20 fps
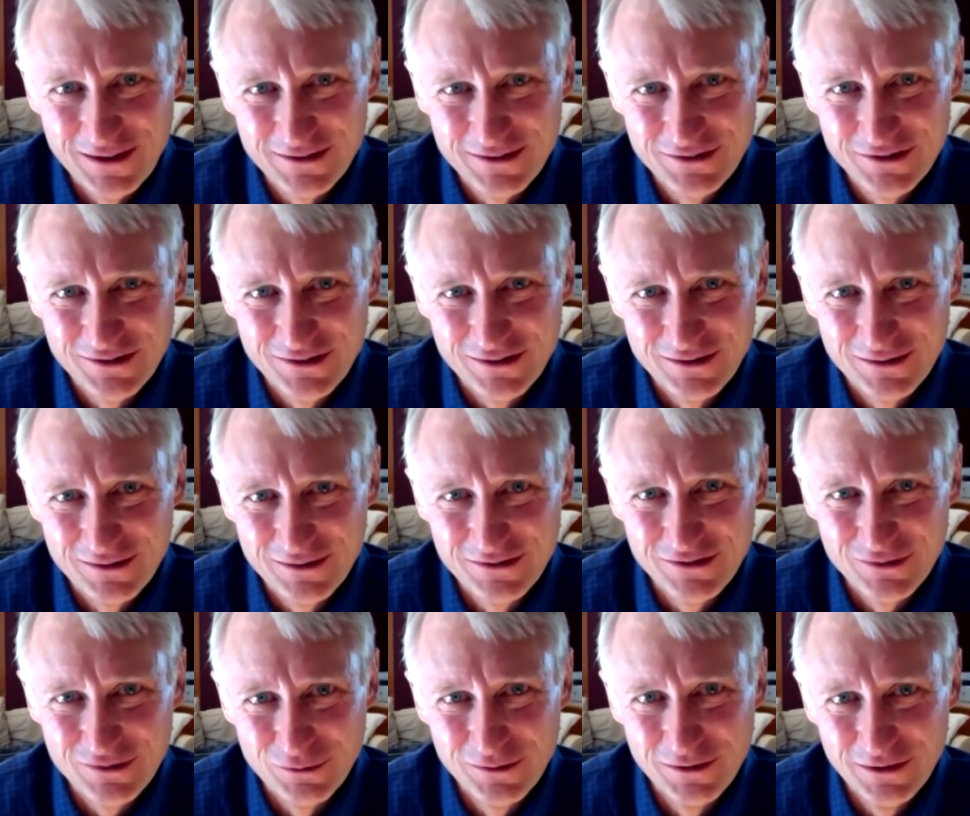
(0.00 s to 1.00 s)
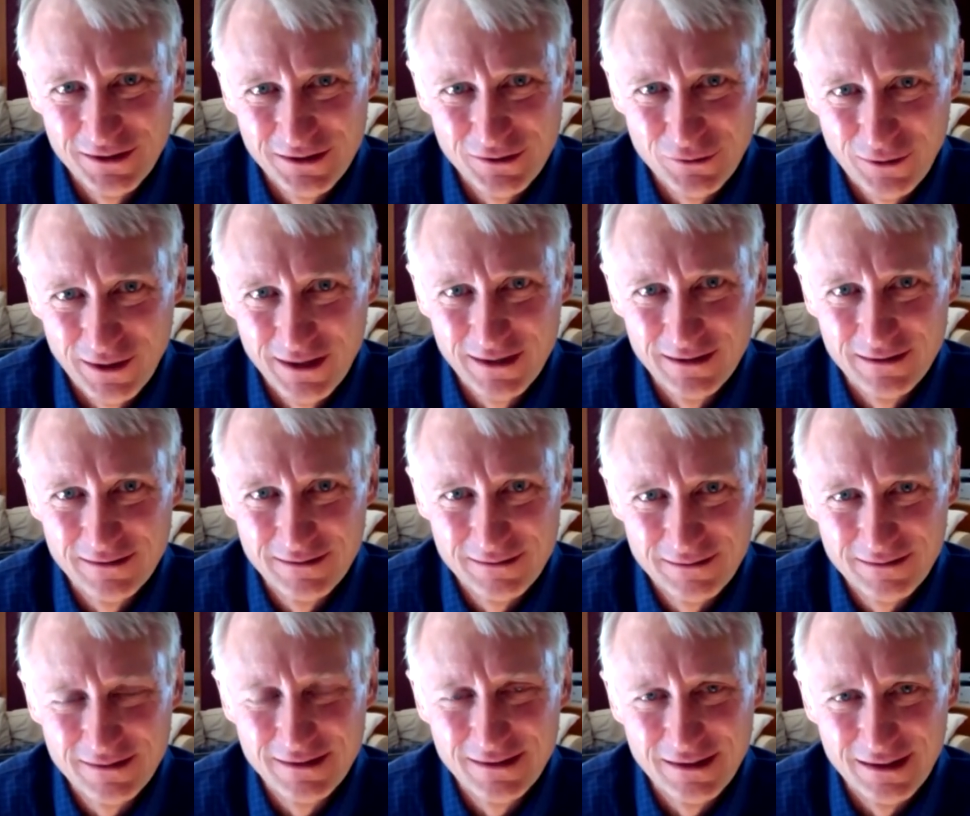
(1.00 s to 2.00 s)
It's a it's a really great
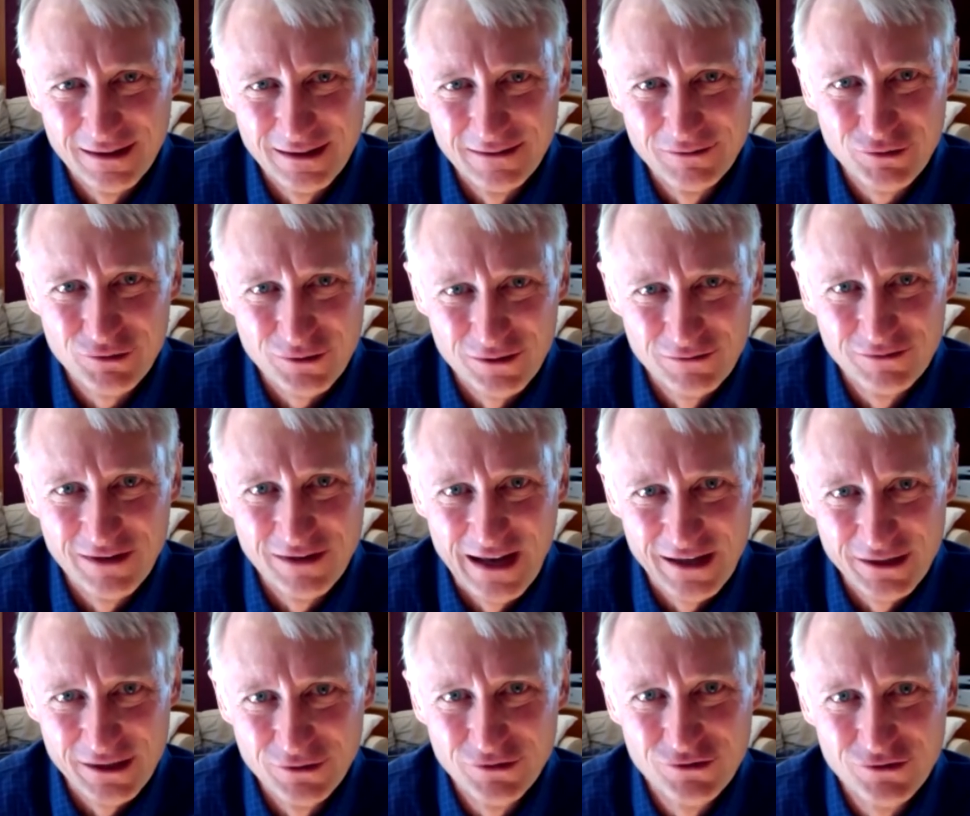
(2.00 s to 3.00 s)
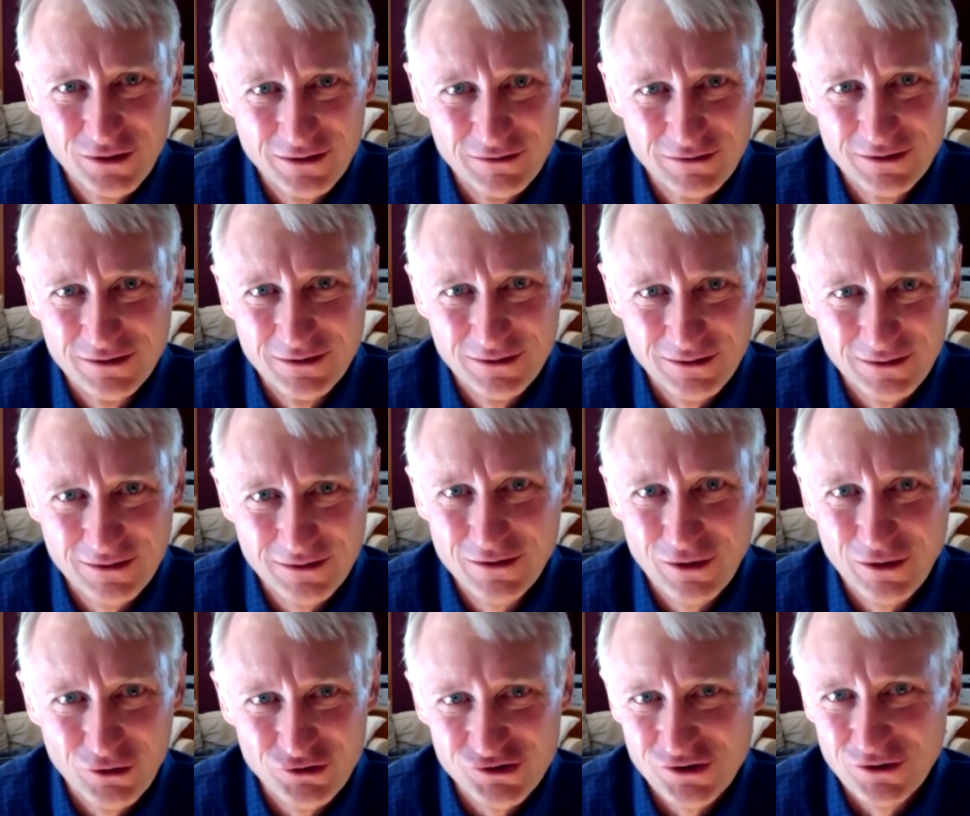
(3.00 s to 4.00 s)
uh, sort of values driven
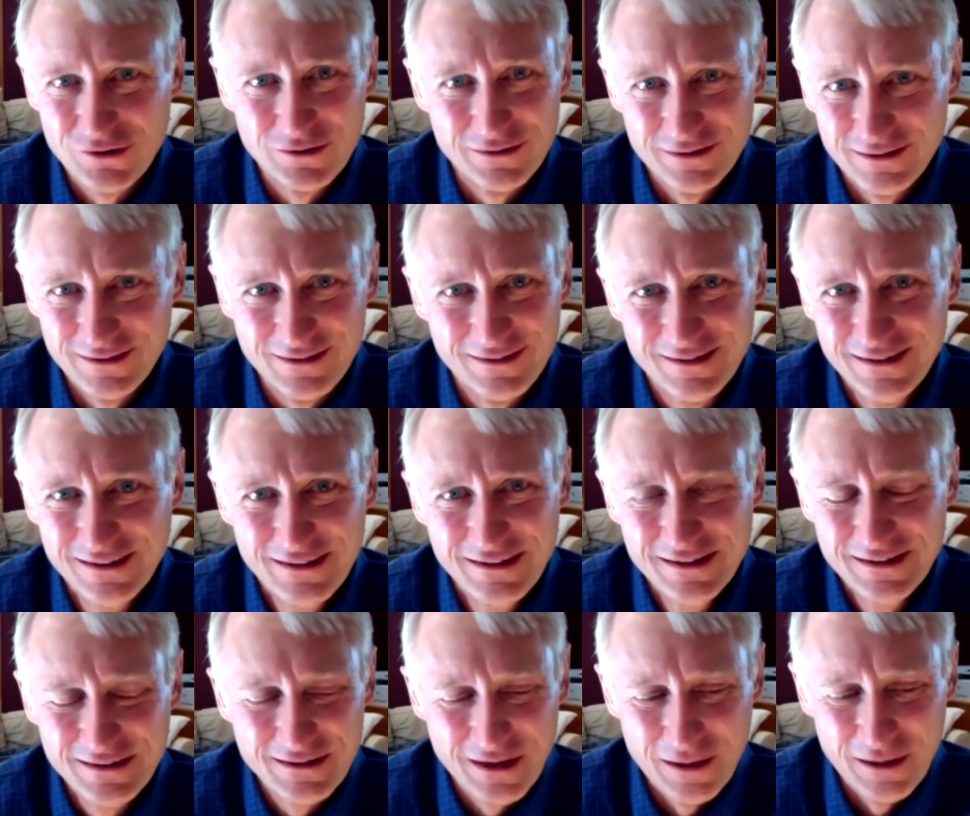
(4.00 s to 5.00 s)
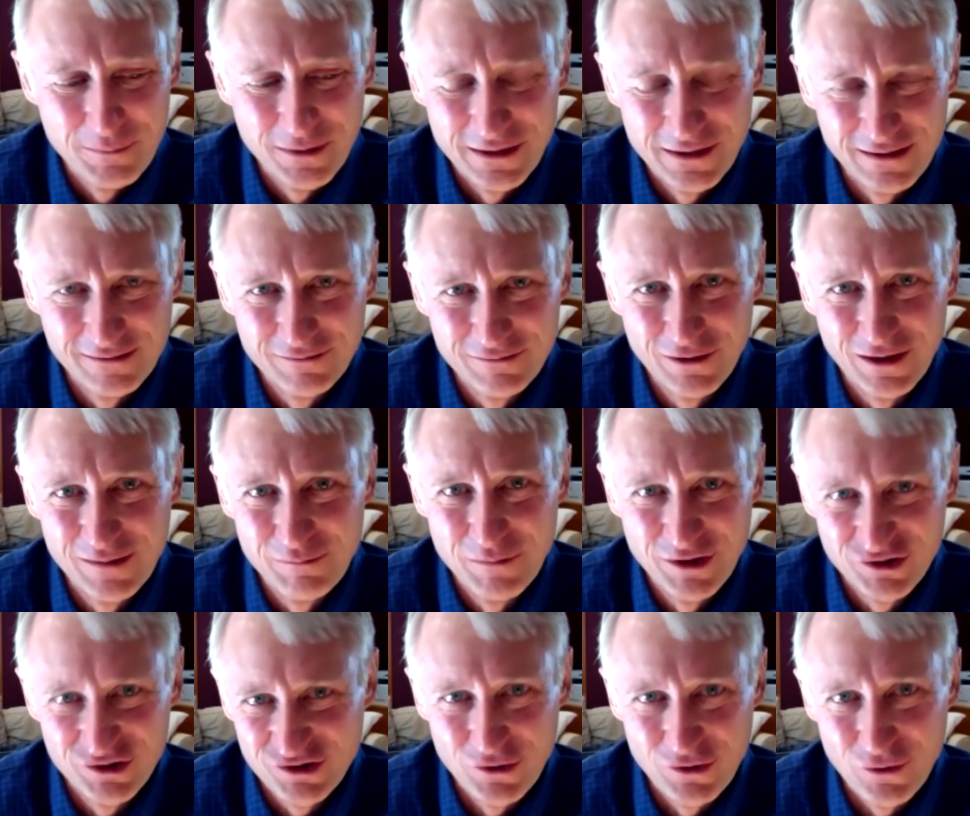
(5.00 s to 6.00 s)
culture and company, very
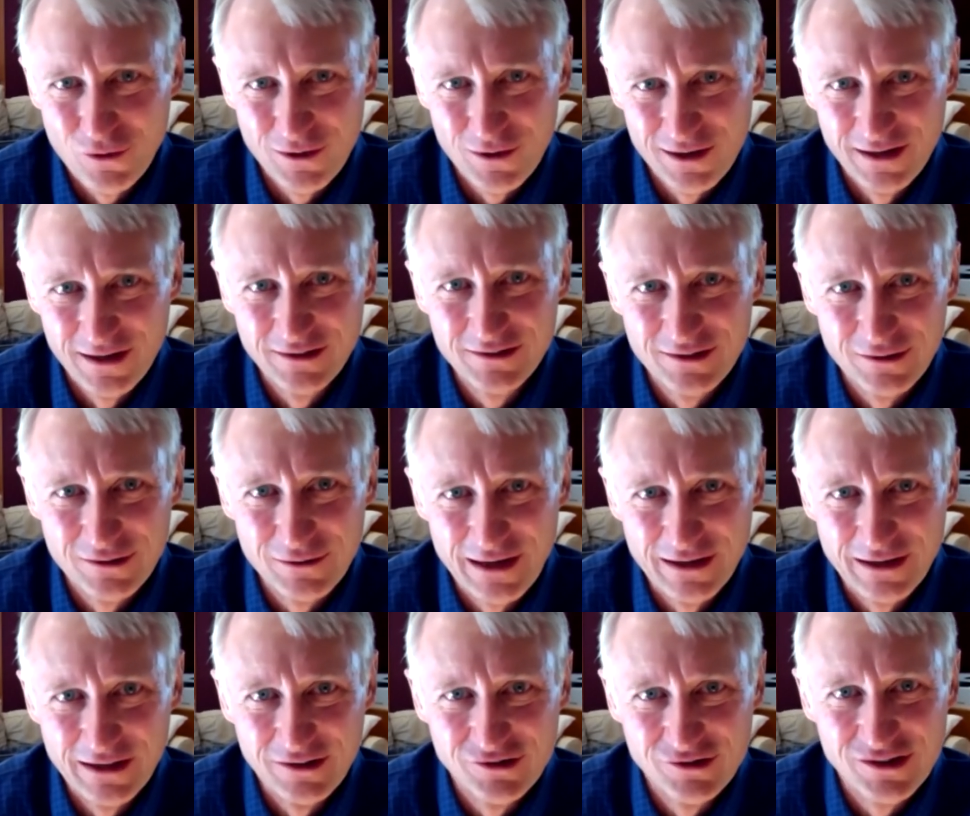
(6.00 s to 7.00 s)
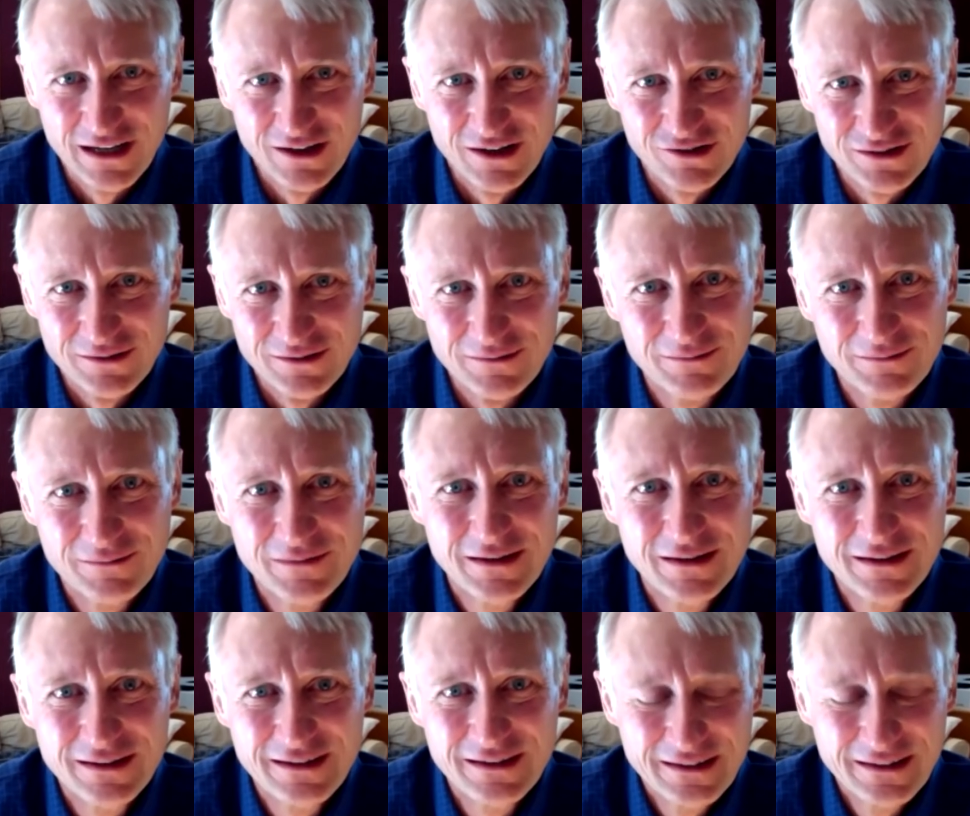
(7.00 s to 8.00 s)
mission oriented around education.
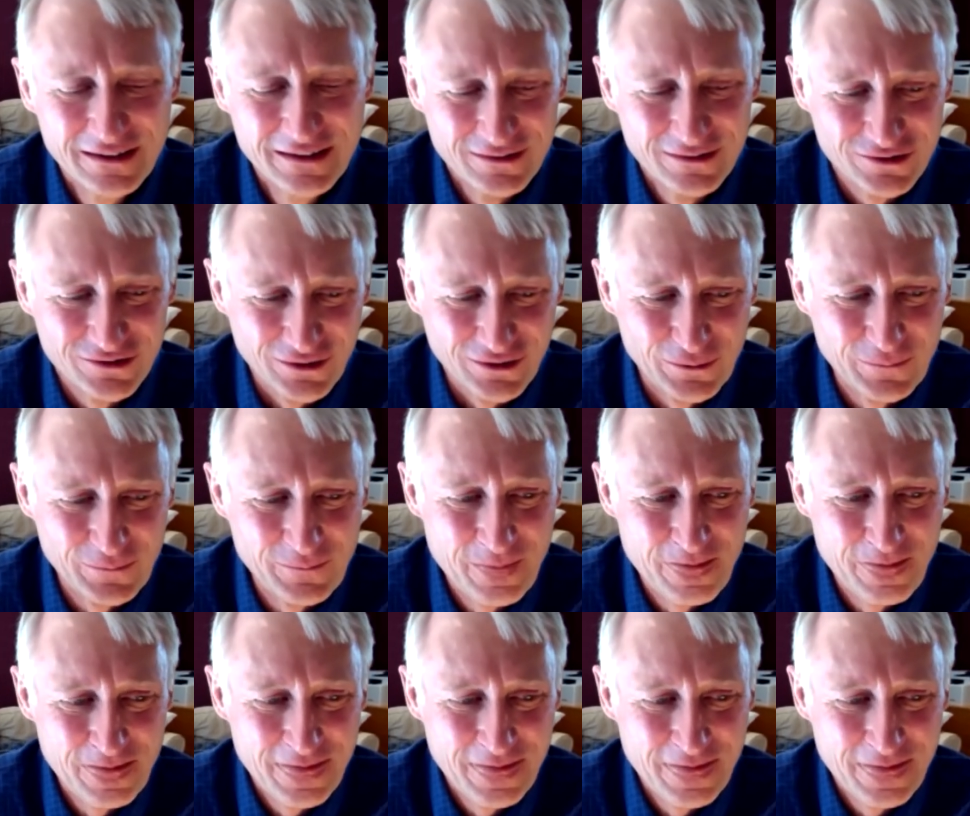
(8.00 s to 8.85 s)
So